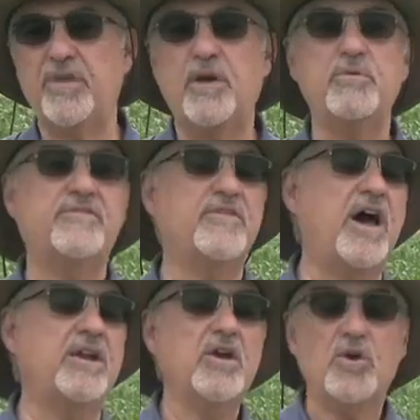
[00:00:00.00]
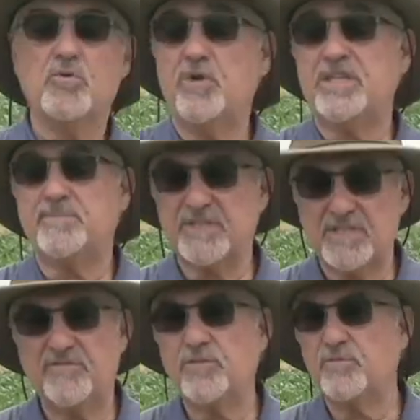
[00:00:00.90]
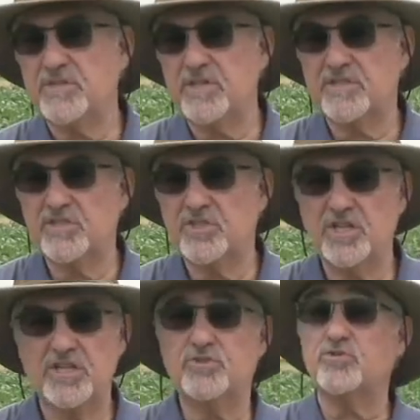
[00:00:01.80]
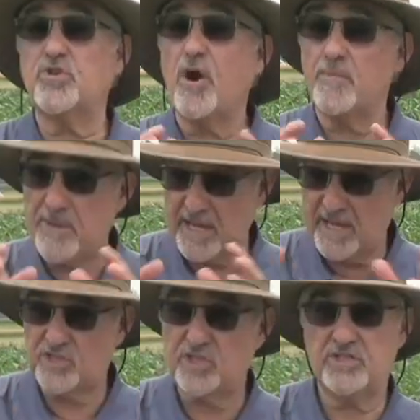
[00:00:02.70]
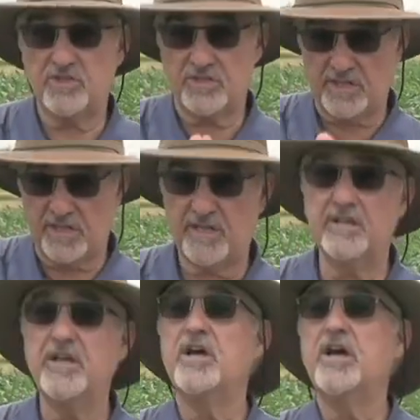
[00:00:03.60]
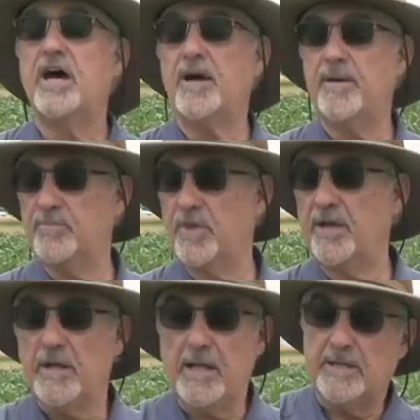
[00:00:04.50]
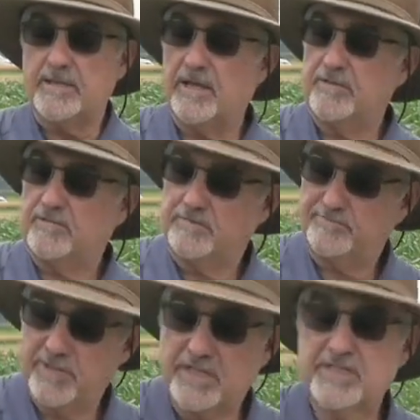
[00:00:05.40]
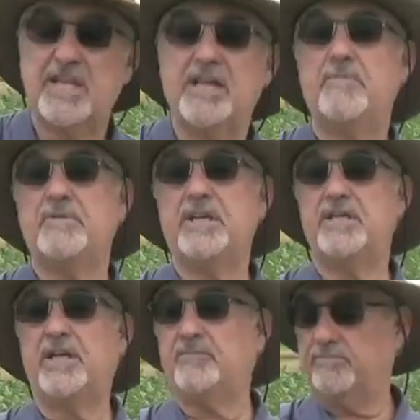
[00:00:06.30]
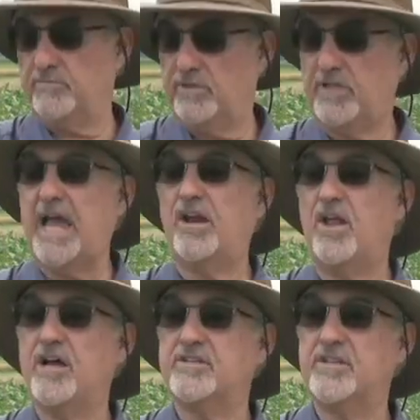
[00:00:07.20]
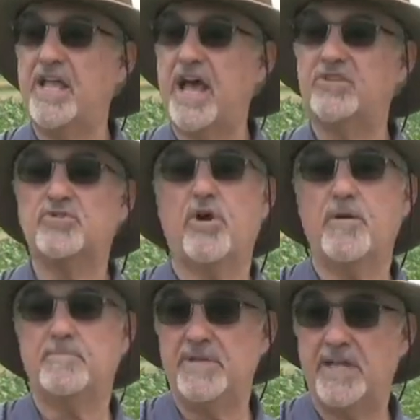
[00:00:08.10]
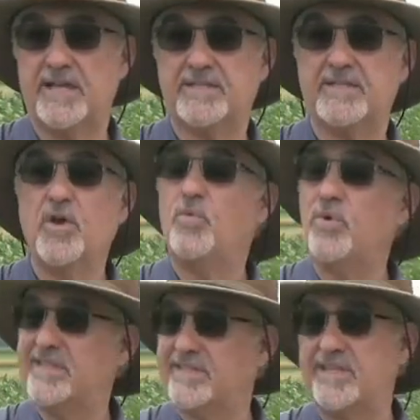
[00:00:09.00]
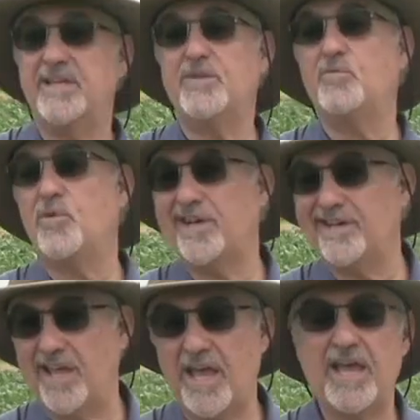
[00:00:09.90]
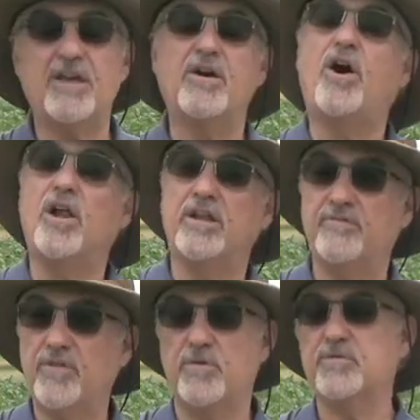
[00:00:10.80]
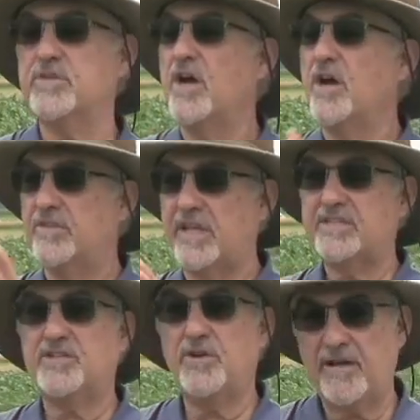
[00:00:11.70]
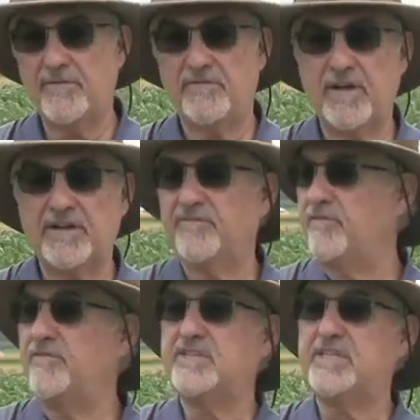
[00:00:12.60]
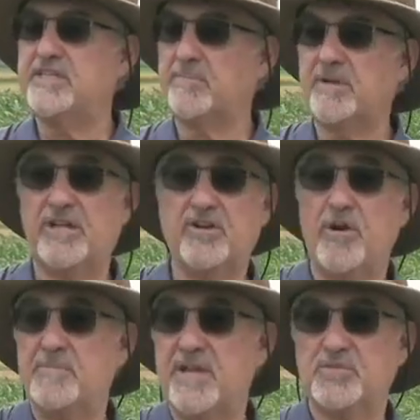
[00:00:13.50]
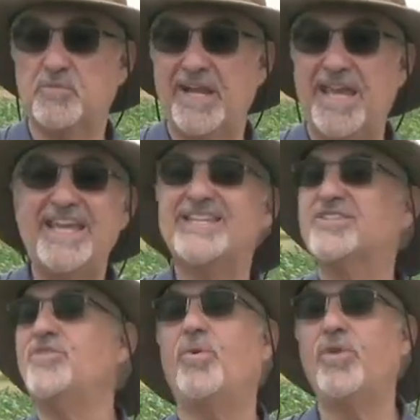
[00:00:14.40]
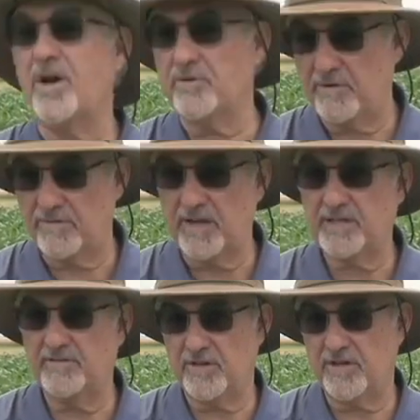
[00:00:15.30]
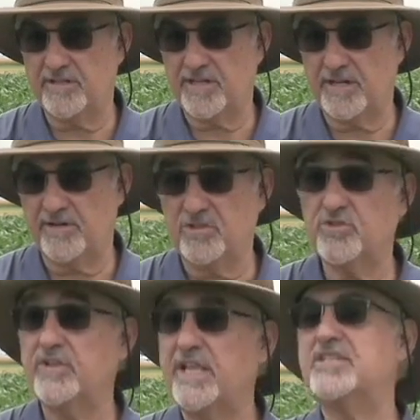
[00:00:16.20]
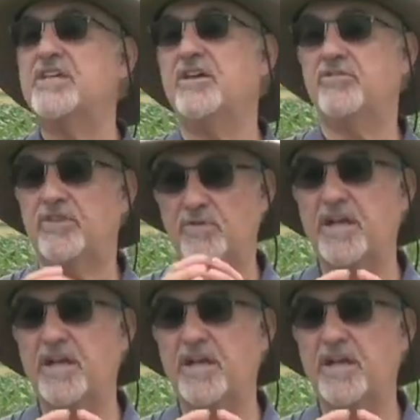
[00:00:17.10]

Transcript: There we've got race-specific resistance genes, those R P S genes you see in um, the, the, the, the seed company um, catalogs and that, so R P S one C, one K, all of those that still have effective. If you see something like R P S one A, it's no longer effective in Ontario. So, and that's the other thing.